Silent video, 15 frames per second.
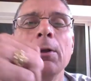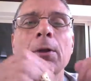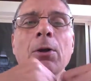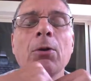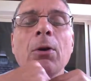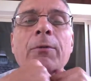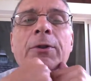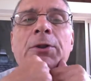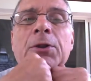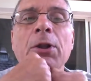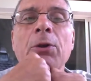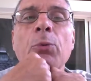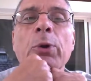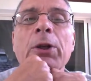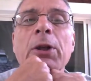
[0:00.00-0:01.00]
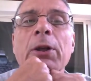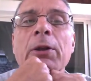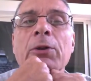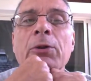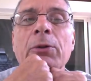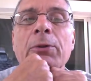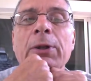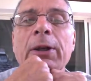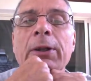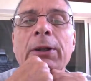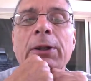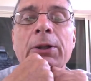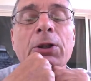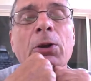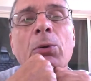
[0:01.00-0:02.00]
And obviously we can't do that
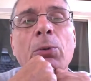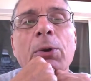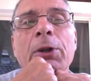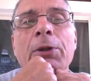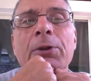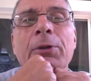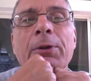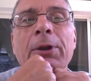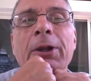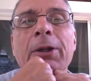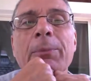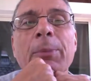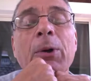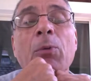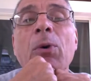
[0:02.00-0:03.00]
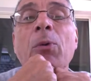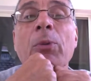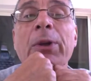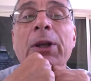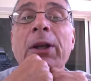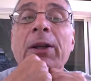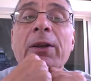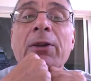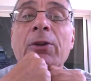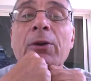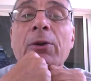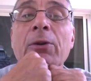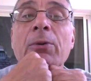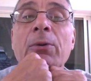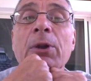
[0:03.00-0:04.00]
and don't want to do that. But what we can
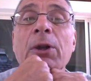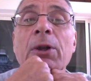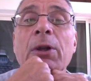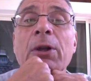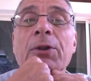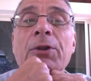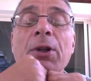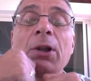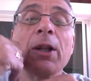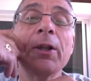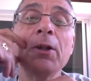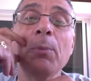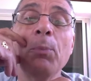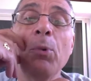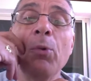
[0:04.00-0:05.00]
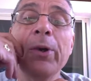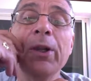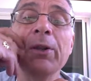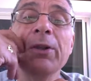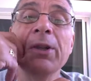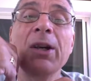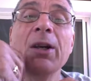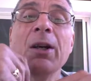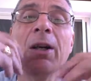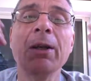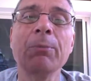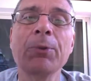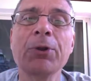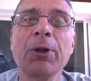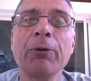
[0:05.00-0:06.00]
do is at a later point in
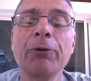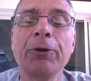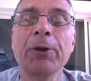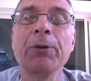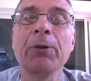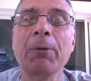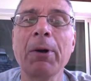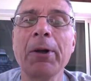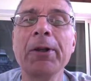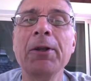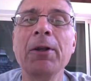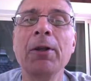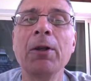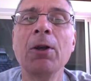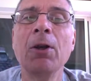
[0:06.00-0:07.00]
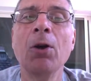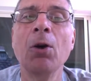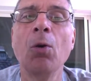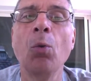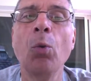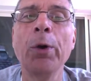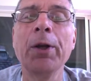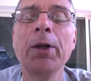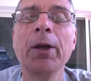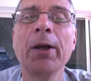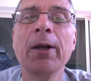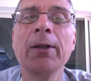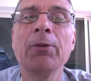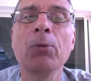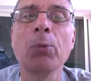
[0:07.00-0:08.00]
time, say 5th grade, we
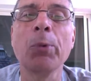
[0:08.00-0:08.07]
can